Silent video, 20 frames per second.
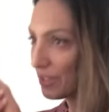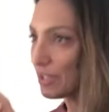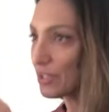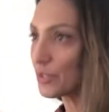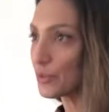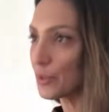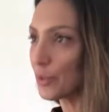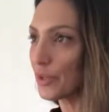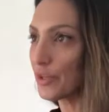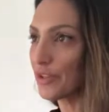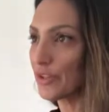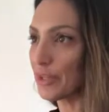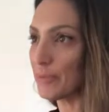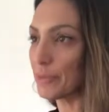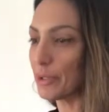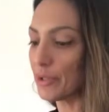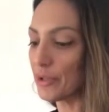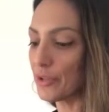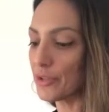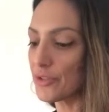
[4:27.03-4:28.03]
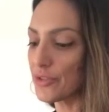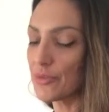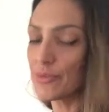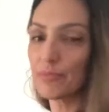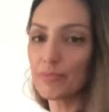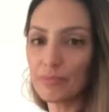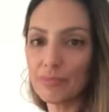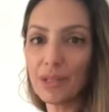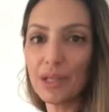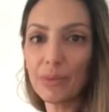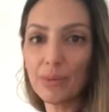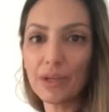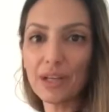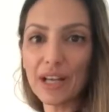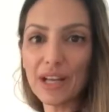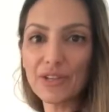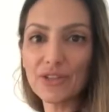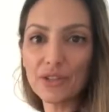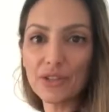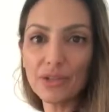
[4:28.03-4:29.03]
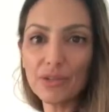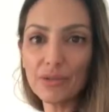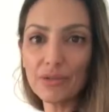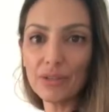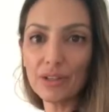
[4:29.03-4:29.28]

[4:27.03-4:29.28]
it's worth it because it will last you